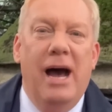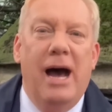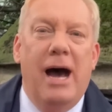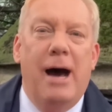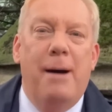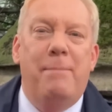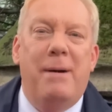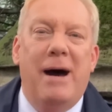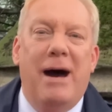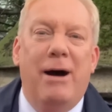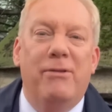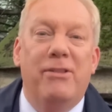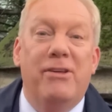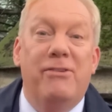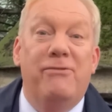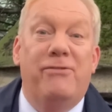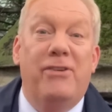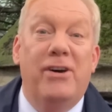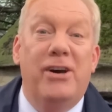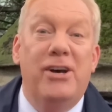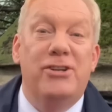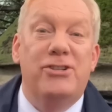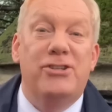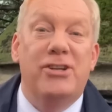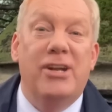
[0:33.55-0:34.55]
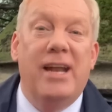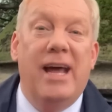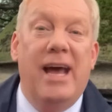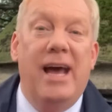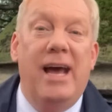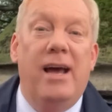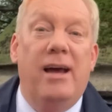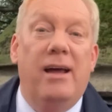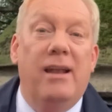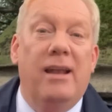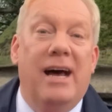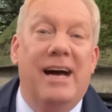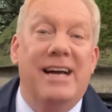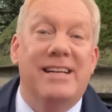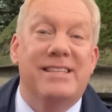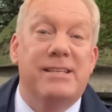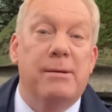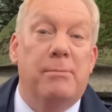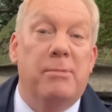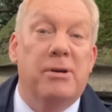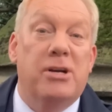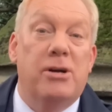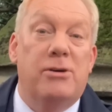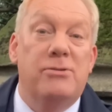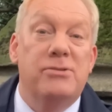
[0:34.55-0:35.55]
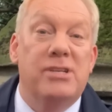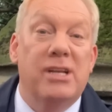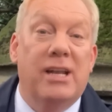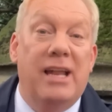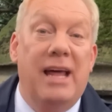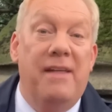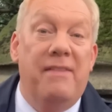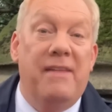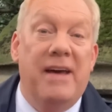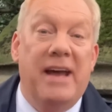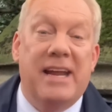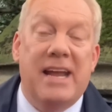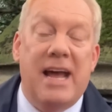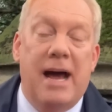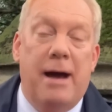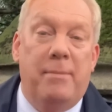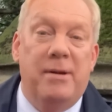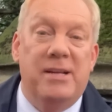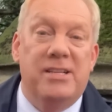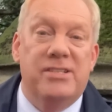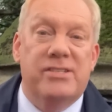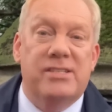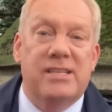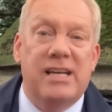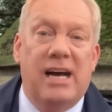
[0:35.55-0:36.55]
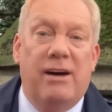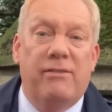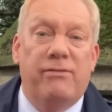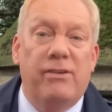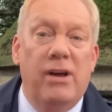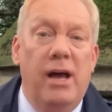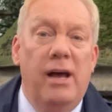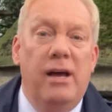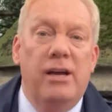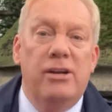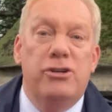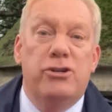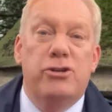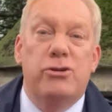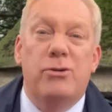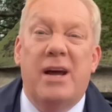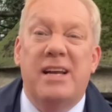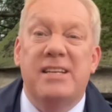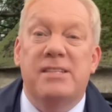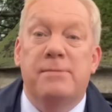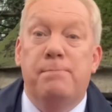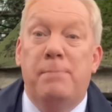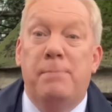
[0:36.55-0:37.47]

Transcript: about the Virgin Airlines that were going to let their cabin staff dress